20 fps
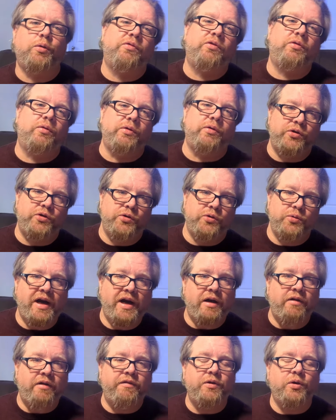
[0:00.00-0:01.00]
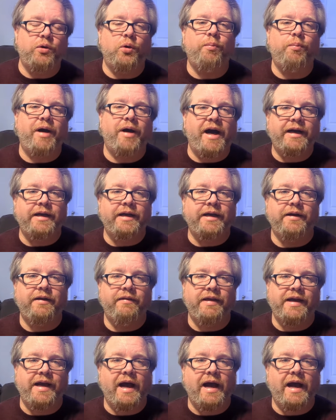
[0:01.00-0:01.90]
So you do have to go back into the